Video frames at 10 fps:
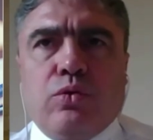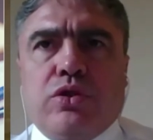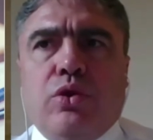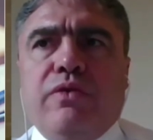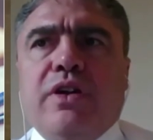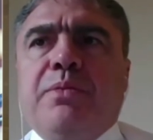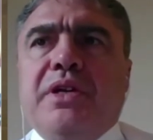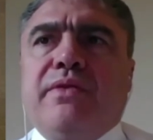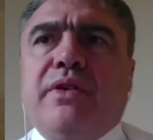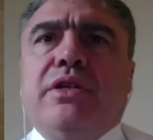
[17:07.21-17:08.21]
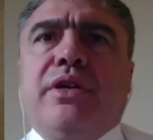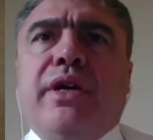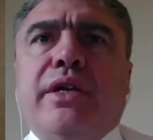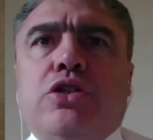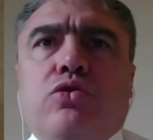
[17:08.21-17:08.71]
So now
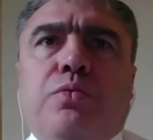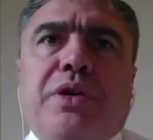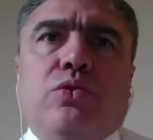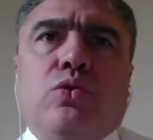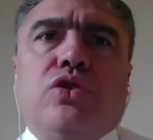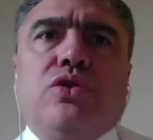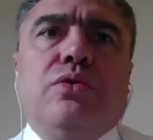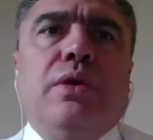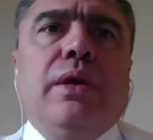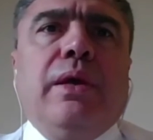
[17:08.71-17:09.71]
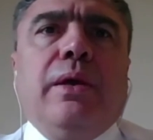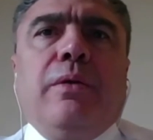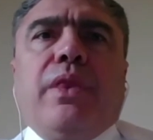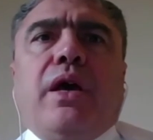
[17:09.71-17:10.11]
organic products